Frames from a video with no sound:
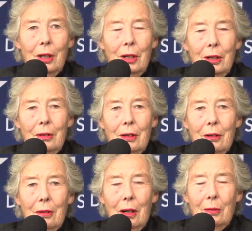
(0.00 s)
You know,
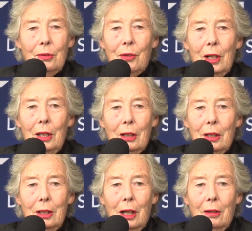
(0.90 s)
I was very lucky to
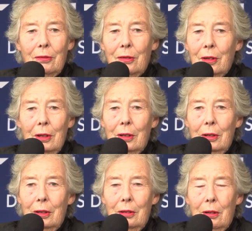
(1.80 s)
have,
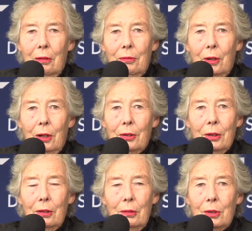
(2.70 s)
you know, a father
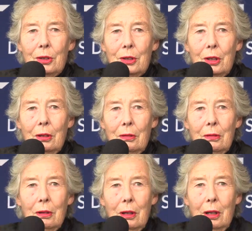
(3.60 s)
who was so,
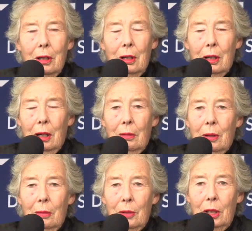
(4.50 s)
I
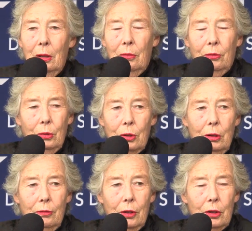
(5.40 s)
mean, he fought in the
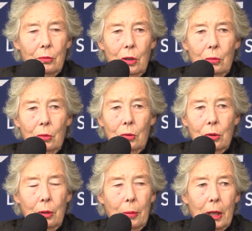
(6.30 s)
First World War and the
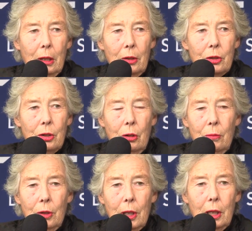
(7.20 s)
Battle of the Somme with
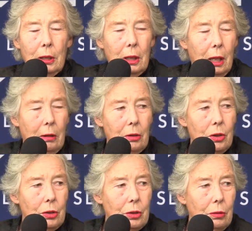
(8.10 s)
the gun
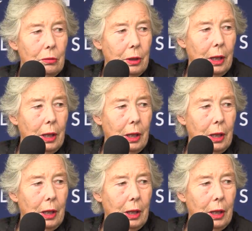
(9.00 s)
carriages and all that.